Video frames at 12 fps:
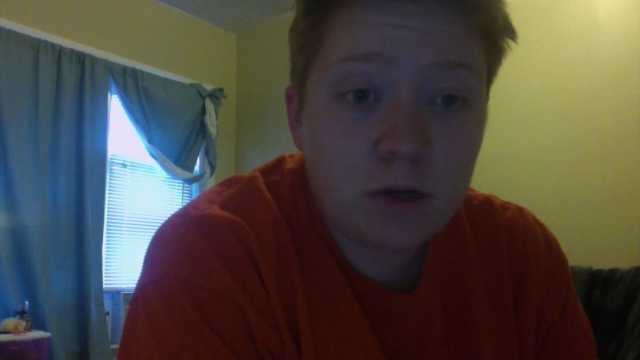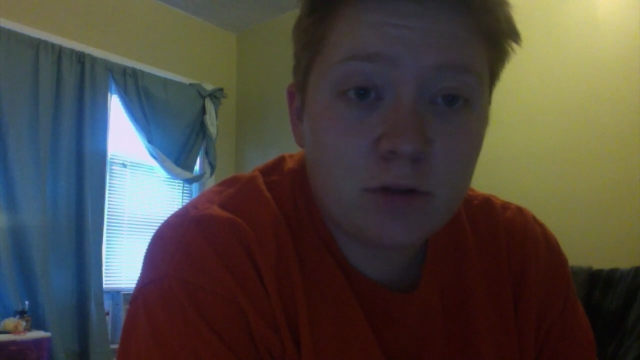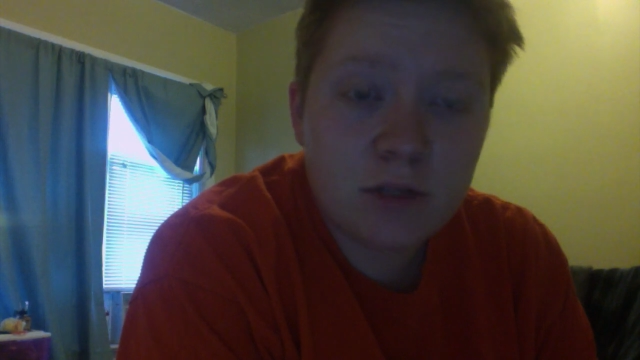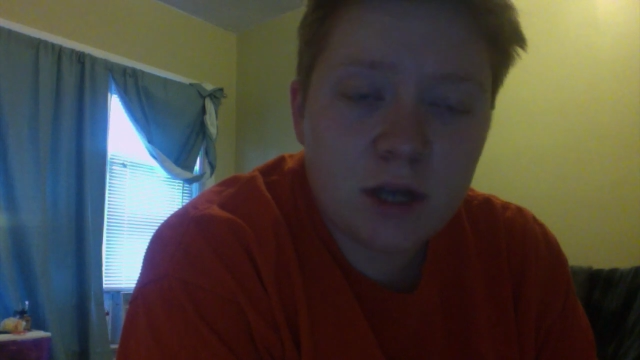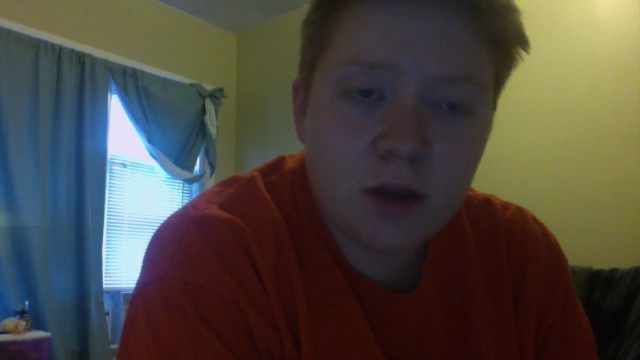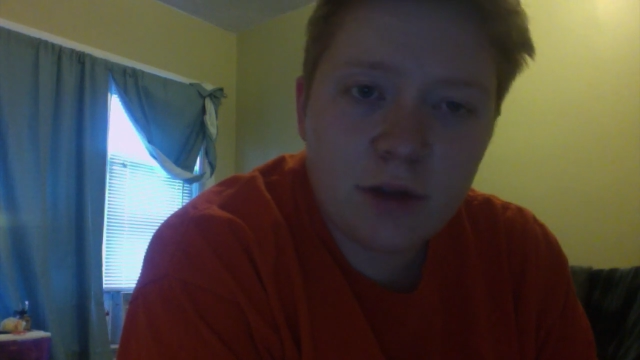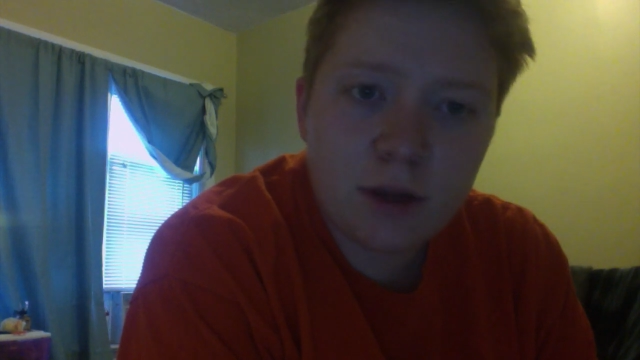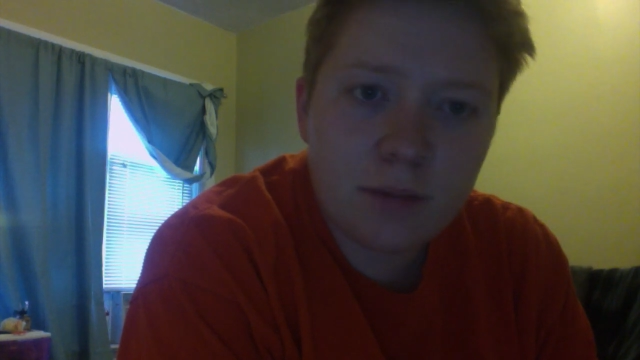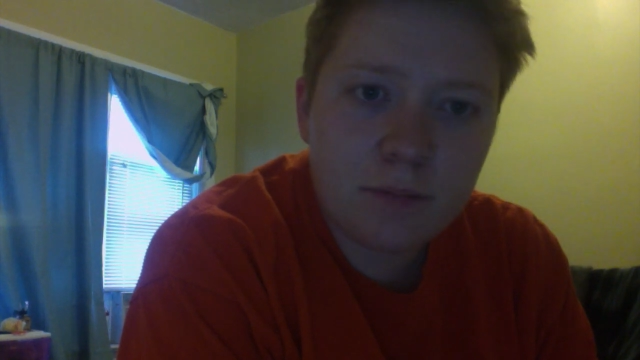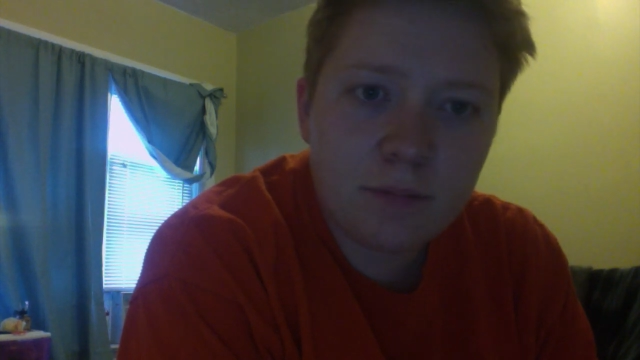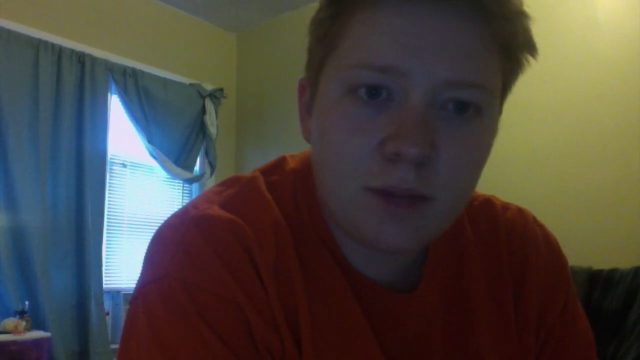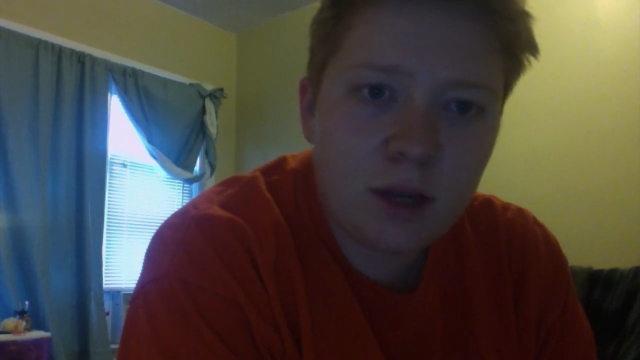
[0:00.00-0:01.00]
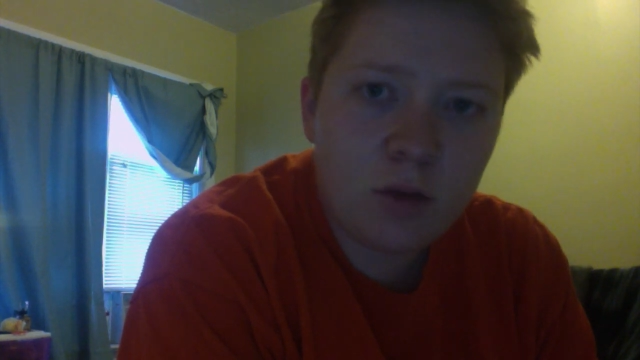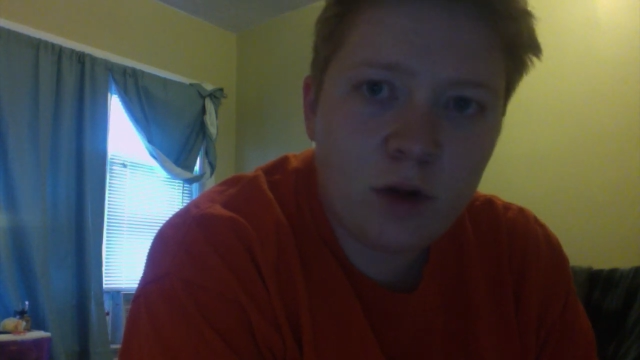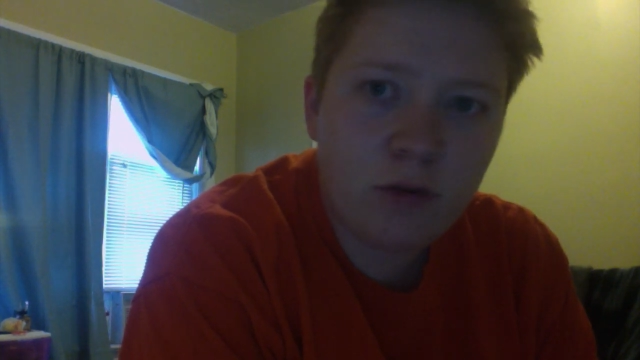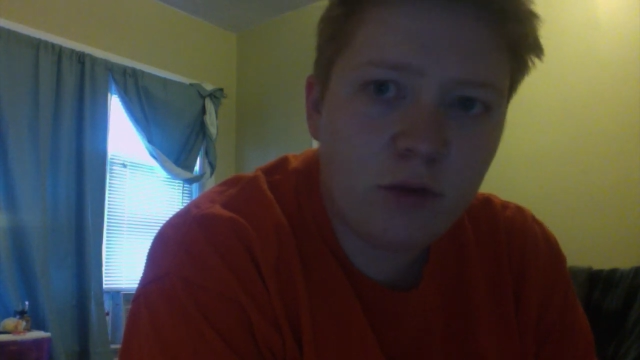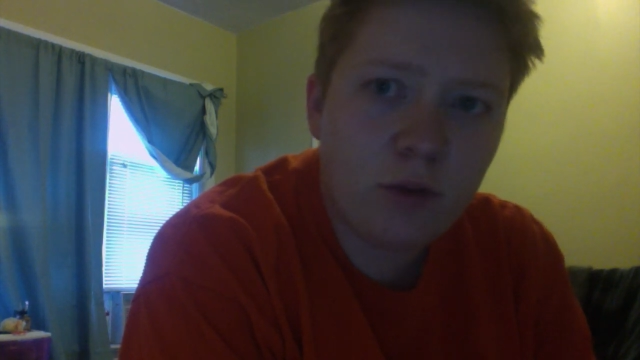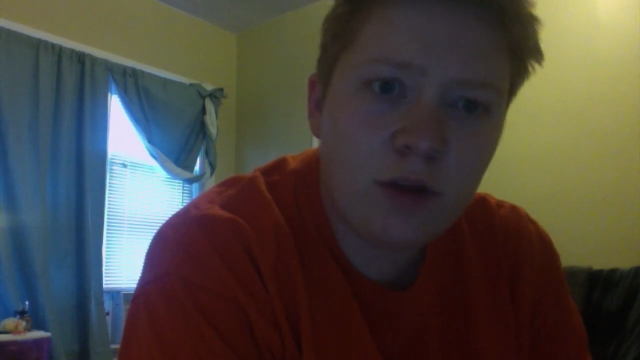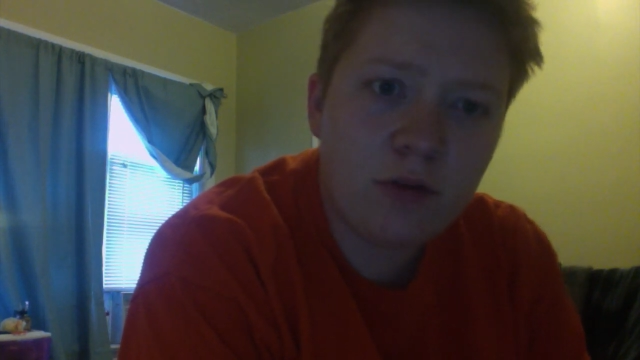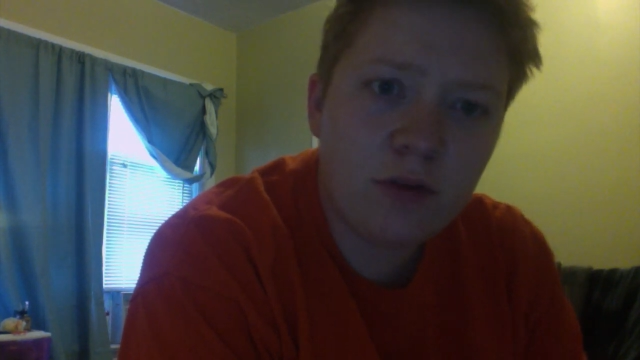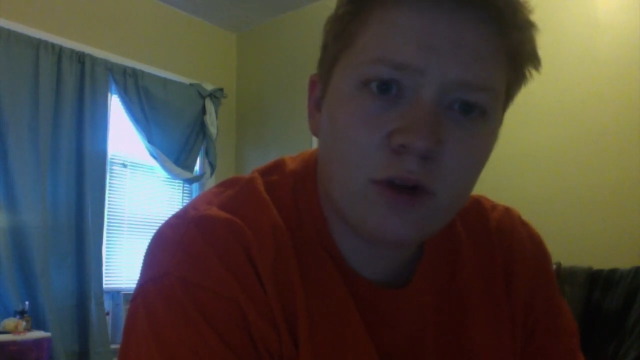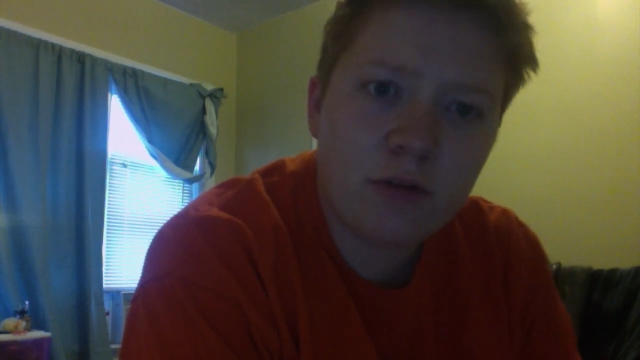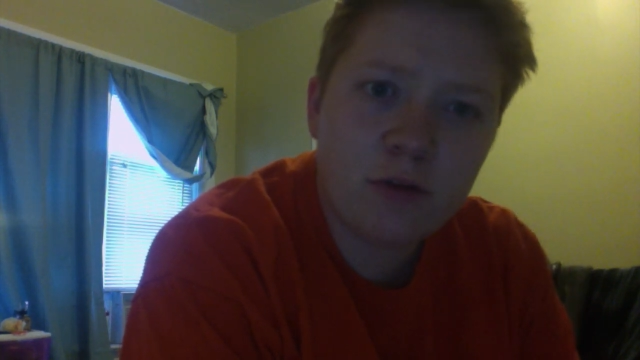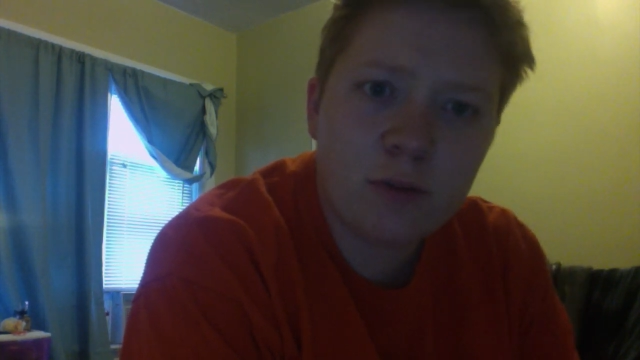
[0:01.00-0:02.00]
tell them in whatever way you feel
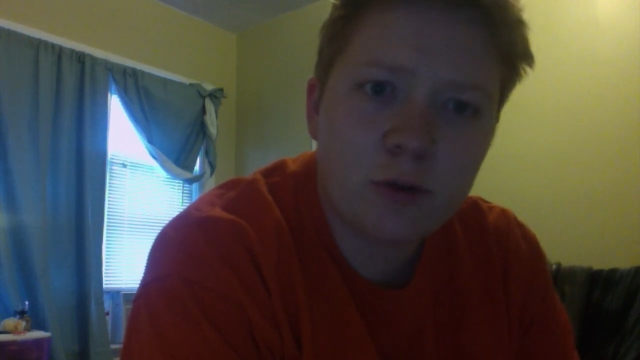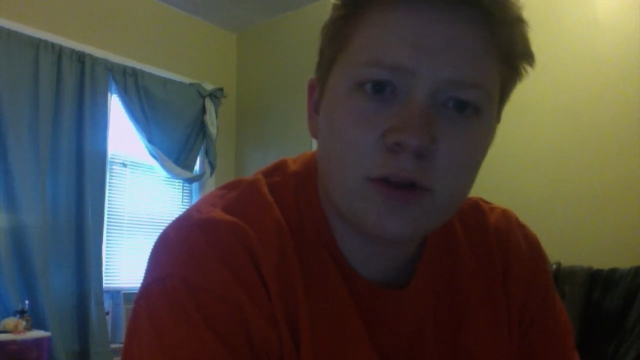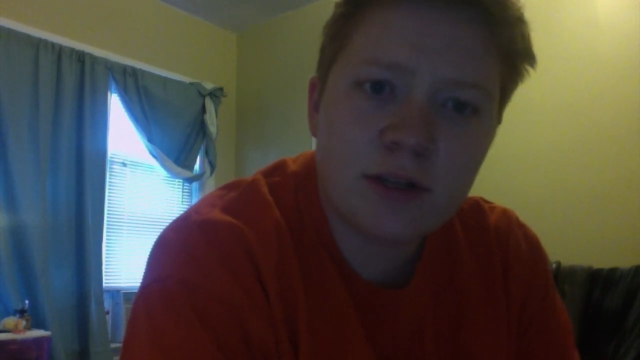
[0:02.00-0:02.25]
comfortable.